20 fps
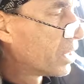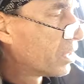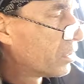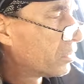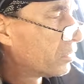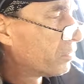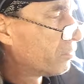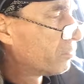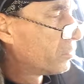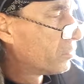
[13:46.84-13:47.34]

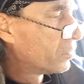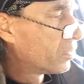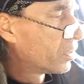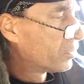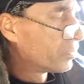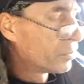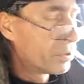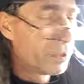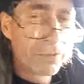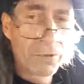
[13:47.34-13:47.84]
out a few
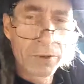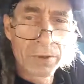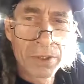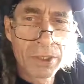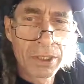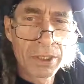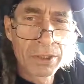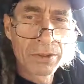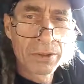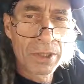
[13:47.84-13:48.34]
other different
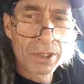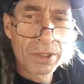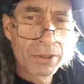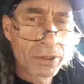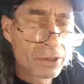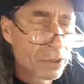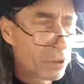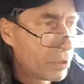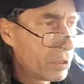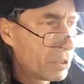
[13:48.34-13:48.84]
things like
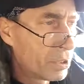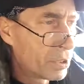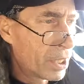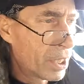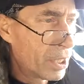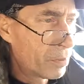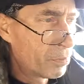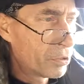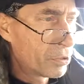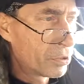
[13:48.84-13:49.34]
the screen
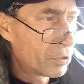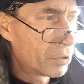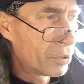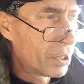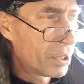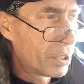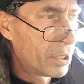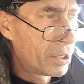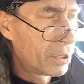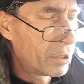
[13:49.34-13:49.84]

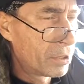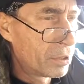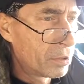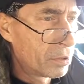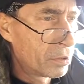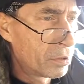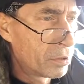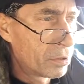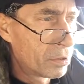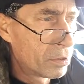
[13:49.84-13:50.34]
capture and